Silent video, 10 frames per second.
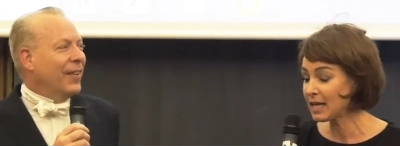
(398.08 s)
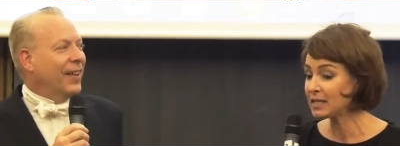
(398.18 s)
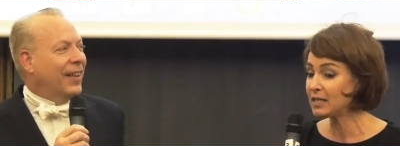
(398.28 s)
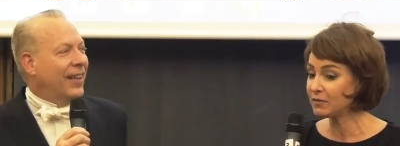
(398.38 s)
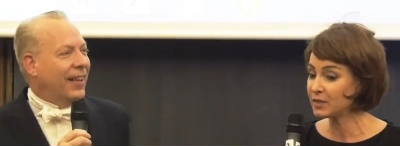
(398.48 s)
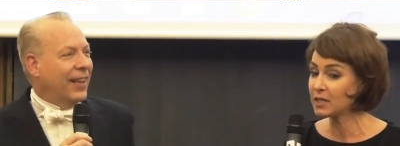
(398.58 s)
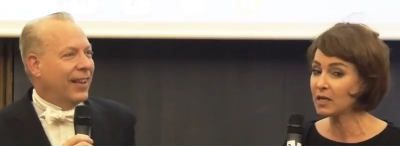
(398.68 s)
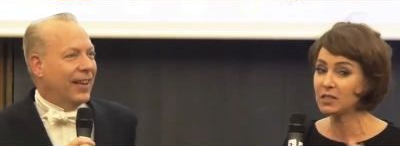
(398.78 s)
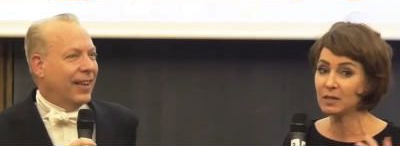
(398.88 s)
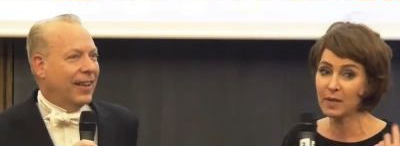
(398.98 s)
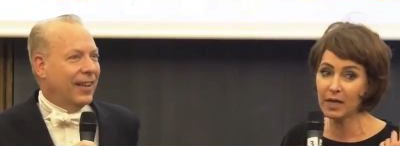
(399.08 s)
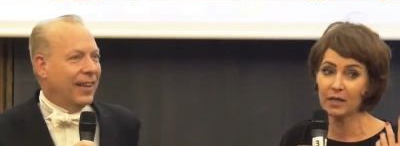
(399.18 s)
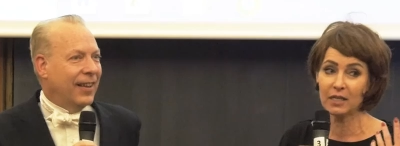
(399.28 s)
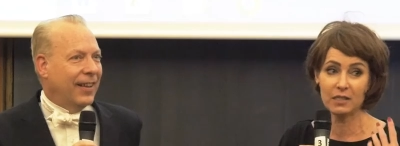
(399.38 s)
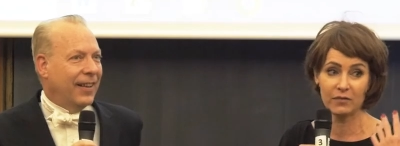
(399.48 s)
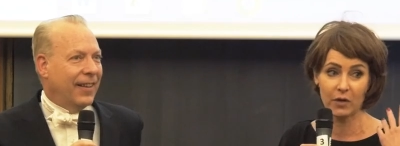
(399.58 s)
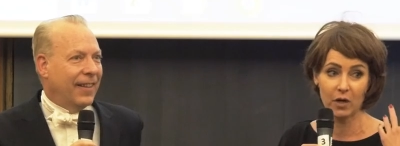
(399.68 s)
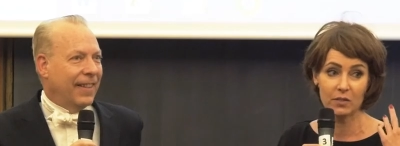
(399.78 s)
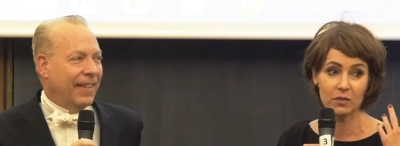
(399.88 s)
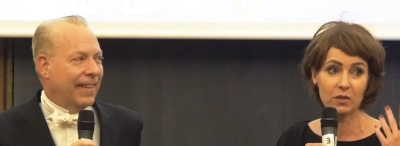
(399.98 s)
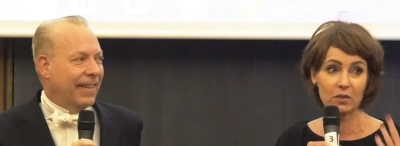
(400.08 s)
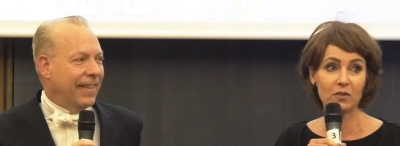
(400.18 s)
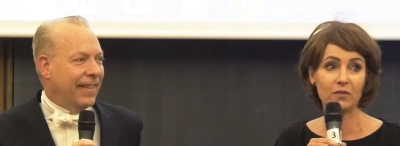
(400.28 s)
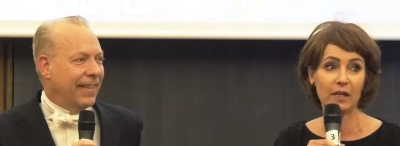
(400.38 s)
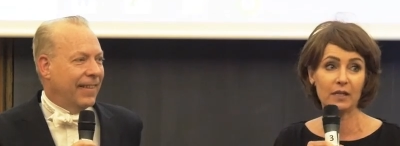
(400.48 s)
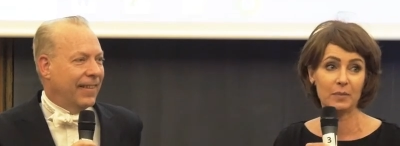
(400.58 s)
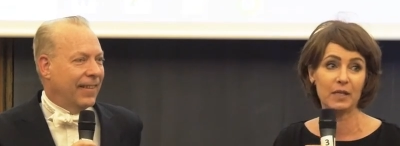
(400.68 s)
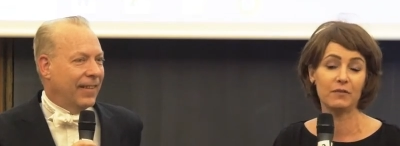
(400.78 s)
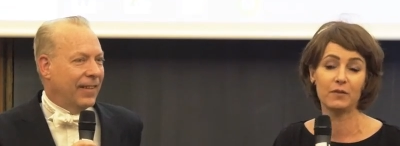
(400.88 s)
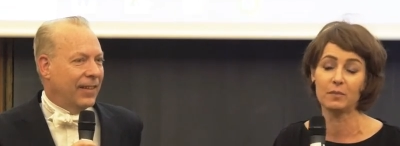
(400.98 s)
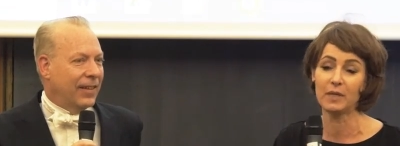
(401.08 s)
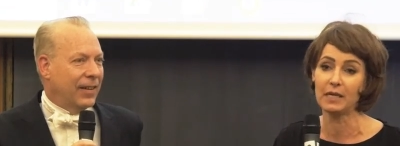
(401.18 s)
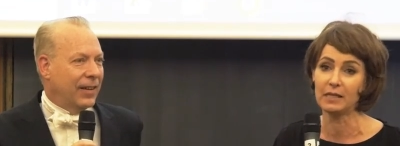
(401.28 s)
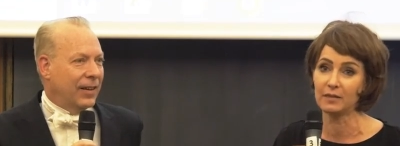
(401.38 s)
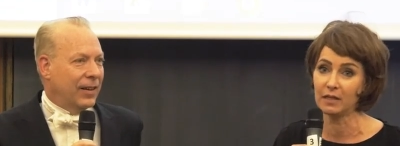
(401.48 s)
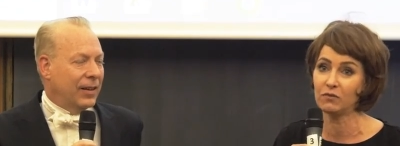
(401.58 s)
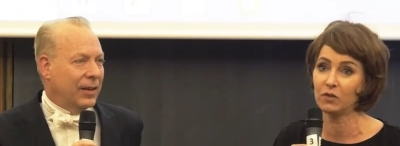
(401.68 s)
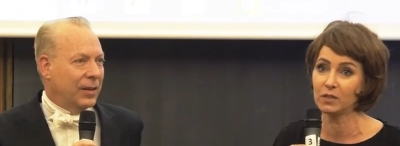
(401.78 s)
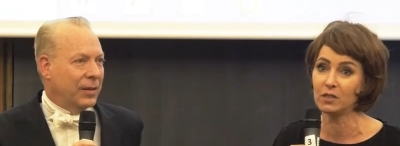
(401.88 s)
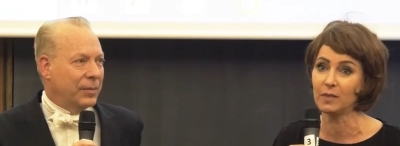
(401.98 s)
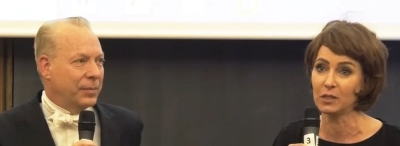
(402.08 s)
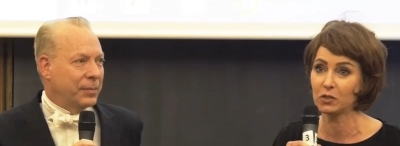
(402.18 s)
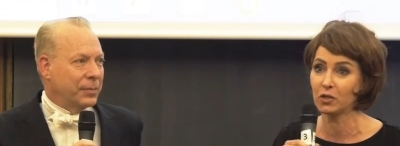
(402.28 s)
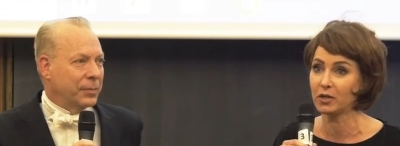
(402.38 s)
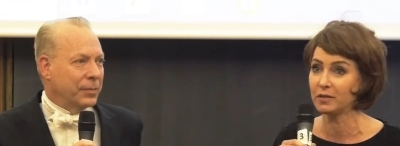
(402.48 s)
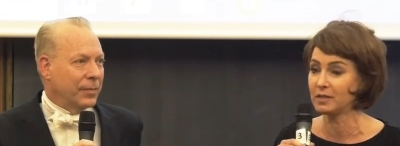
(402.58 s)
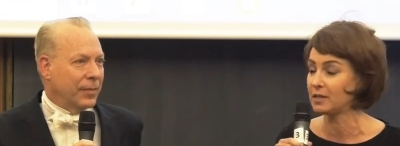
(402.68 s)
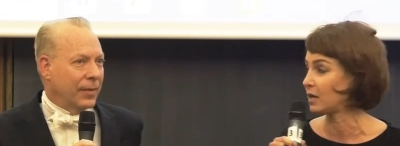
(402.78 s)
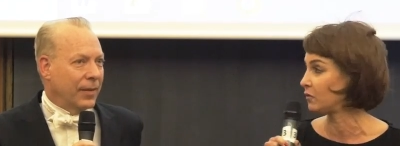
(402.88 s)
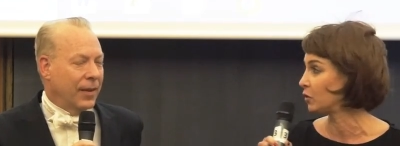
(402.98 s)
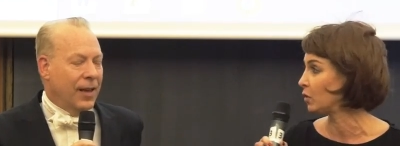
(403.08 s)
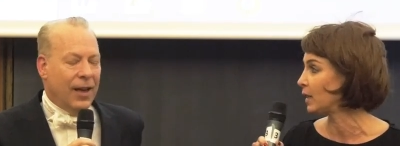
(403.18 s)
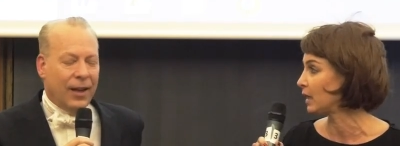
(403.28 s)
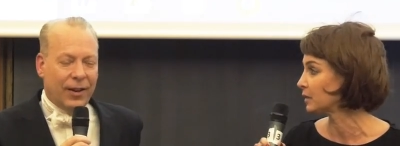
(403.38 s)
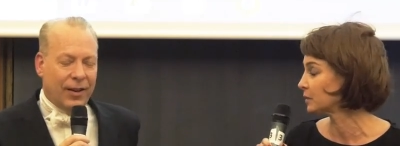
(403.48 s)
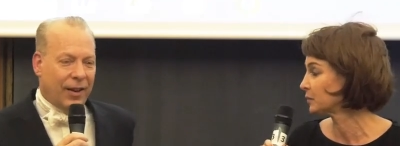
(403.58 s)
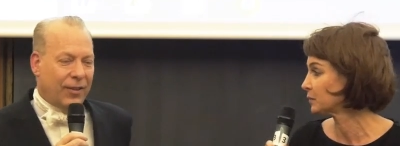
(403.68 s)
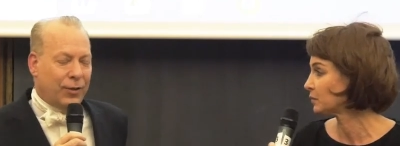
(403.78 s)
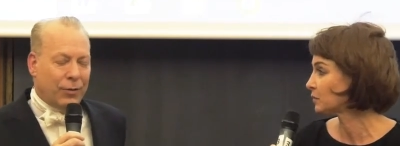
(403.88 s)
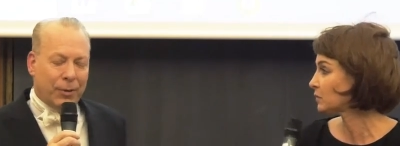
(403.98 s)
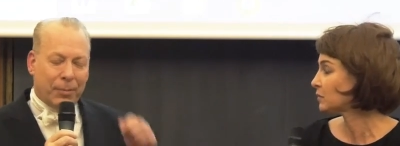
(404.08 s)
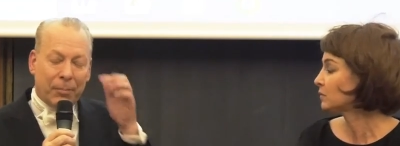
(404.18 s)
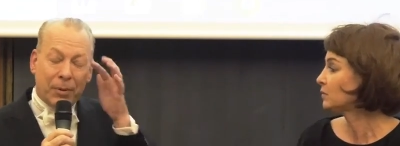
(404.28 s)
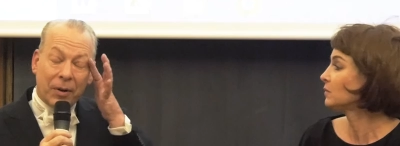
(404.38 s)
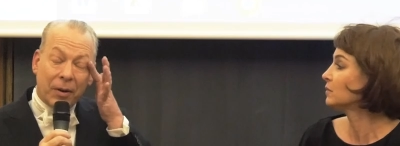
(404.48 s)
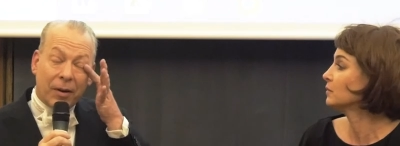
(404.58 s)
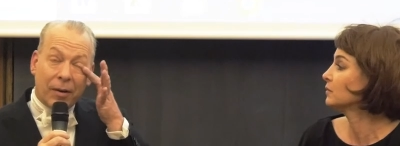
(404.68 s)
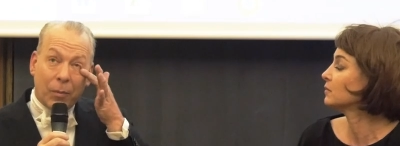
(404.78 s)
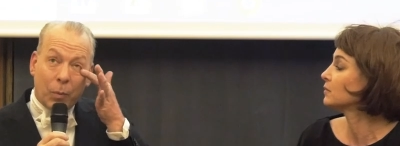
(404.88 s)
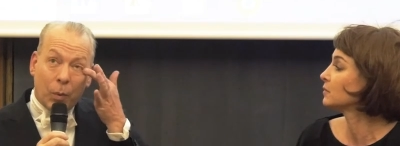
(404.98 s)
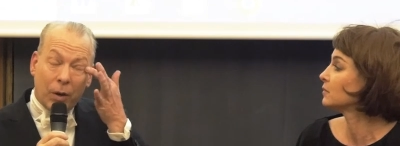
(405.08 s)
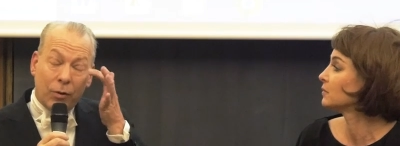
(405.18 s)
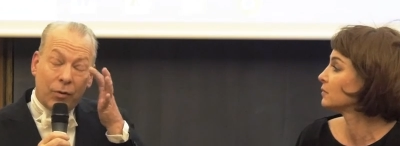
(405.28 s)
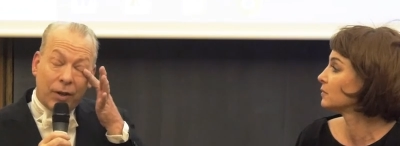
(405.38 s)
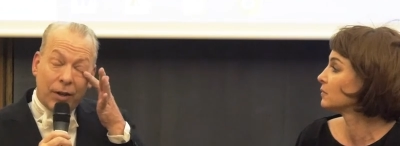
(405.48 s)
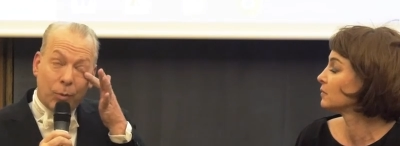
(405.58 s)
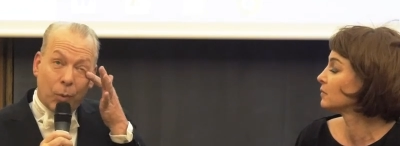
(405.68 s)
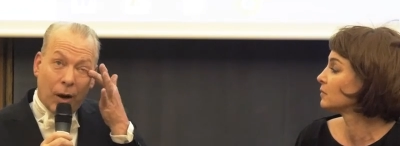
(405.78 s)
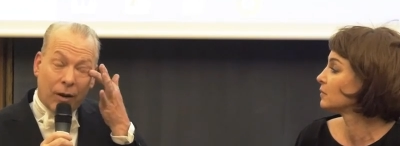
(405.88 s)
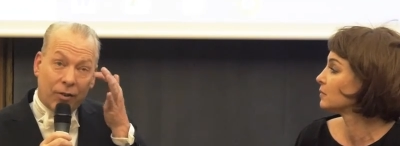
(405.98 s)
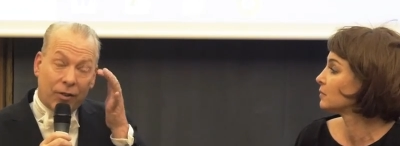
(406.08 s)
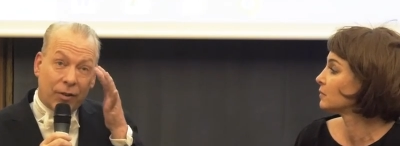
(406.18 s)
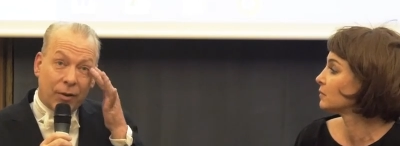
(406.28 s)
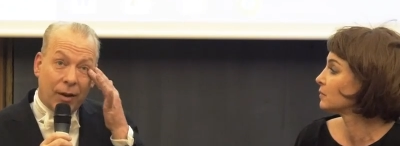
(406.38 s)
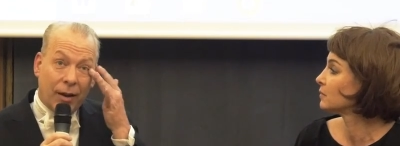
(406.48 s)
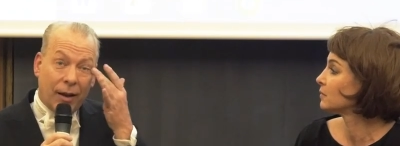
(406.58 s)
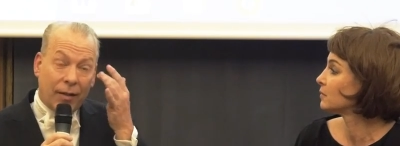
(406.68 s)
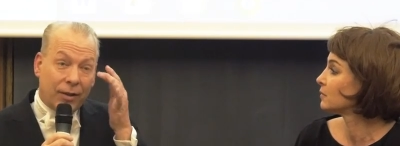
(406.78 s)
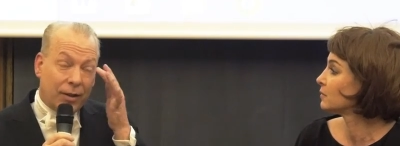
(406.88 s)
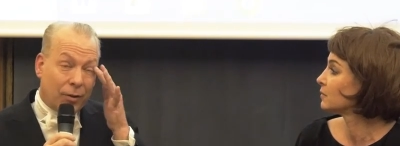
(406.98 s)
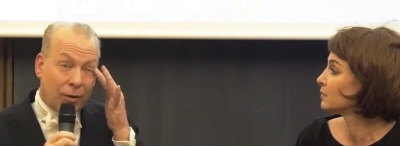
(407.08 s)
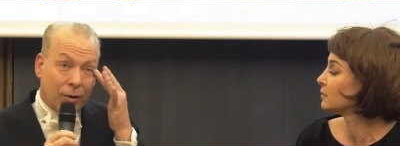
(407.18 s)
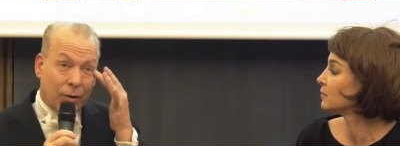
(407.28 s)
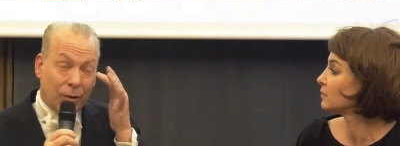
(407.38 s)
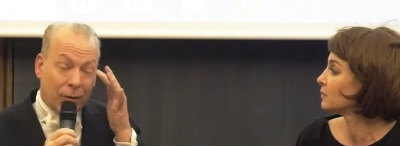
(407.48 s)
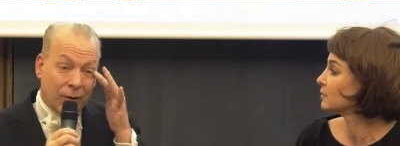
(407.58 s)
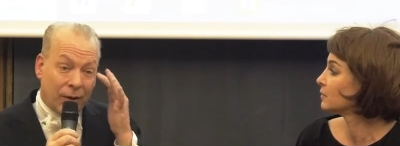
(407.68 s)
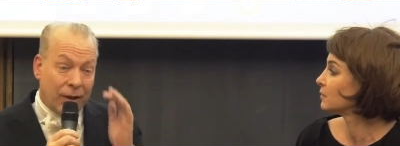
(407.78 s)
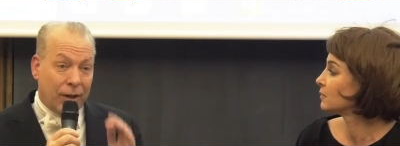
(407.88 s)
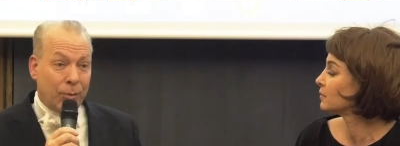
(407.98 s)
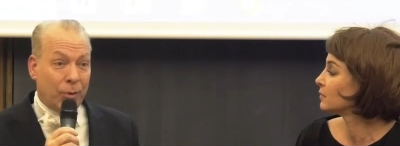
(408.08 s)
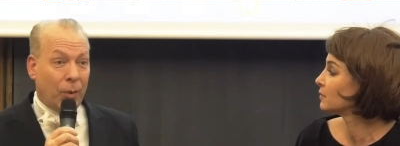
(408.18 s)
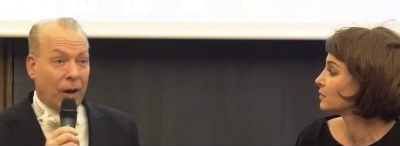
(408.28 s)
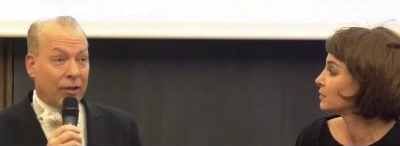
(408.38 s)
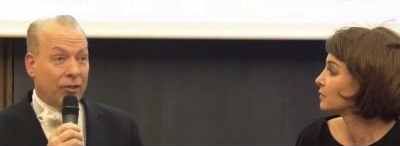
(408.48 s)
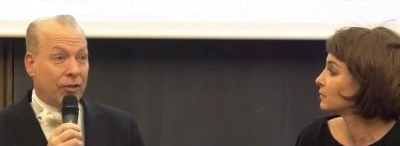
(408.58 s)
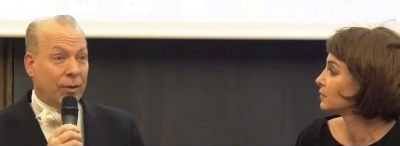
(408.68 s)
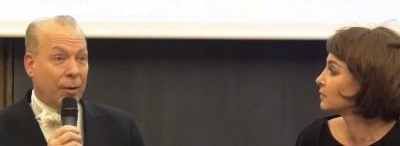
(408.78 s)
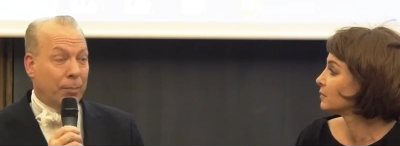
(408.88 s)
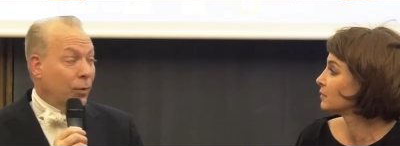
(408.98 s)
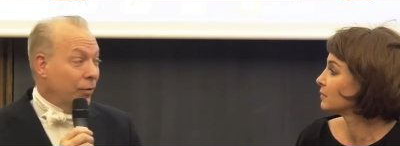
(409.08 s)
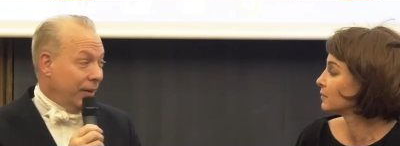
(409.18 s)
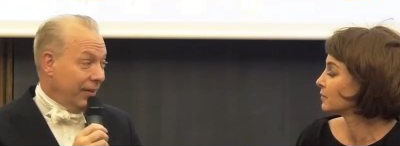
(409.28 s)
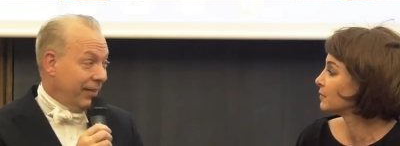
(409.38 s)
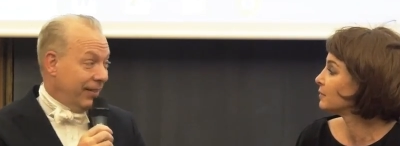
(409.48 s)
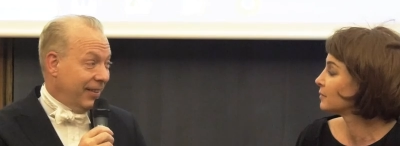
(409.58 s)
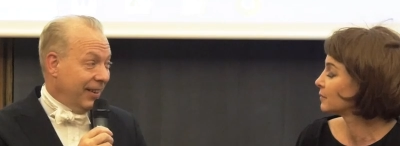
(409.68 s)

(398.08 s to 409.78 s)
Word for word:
Speaker 1: then, it was how The Americans were also not so welcoming for me and, and wanted to make sure that I would go back.
Speaker 2: Do you remember? You said you watched, as a little girl, you would watch movies